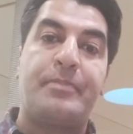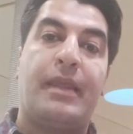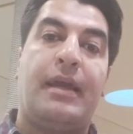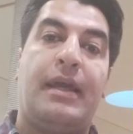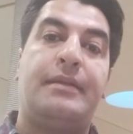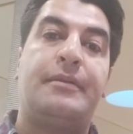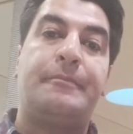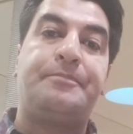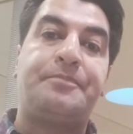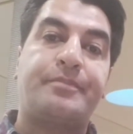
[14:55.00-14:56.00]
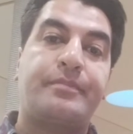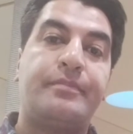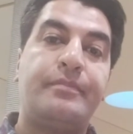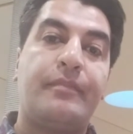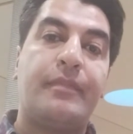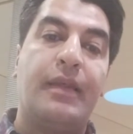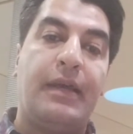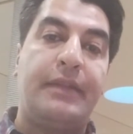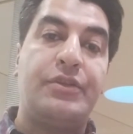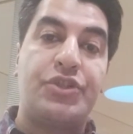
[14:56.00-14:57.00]
and
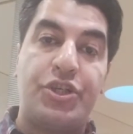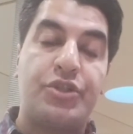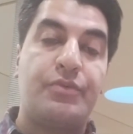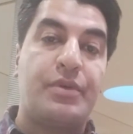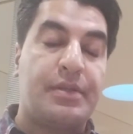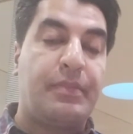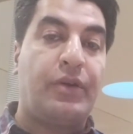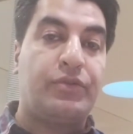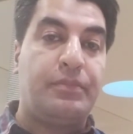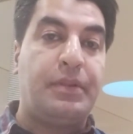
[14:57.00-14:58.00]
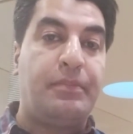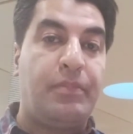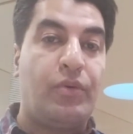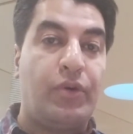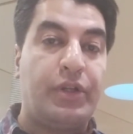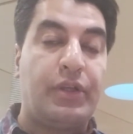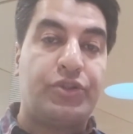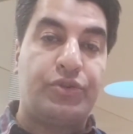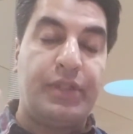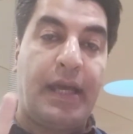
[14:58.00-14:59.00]
and the church was about to be born
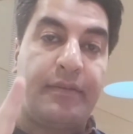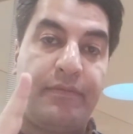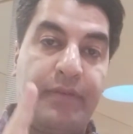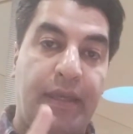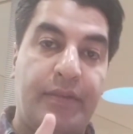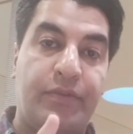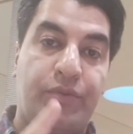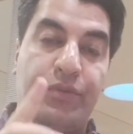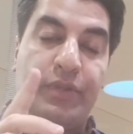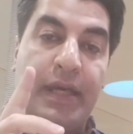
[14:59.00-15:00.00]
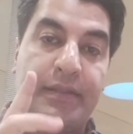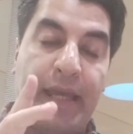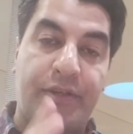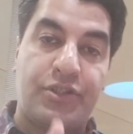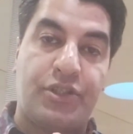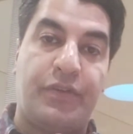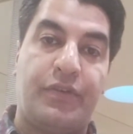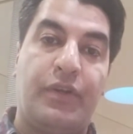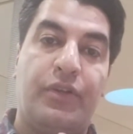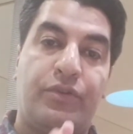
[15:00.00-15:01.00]
through that faith through that
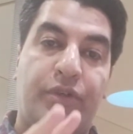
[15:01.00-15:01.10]
actions through the